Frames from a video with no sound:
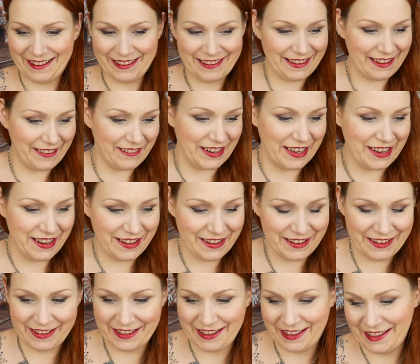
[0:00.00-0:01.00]
Let's have a
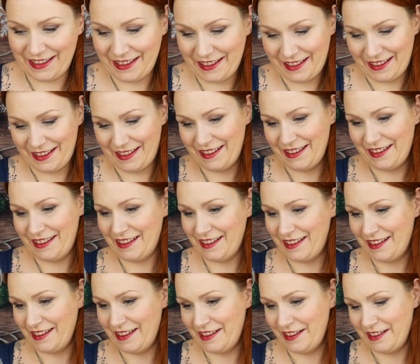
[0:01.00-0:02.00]
look.
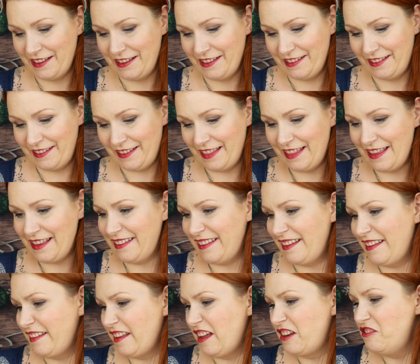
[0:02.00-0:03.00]
So this
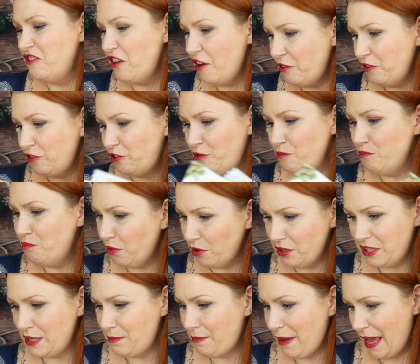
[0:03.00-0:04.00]
is a nourishing
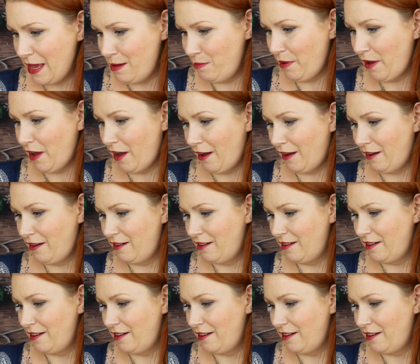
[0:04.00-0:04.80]
body paper.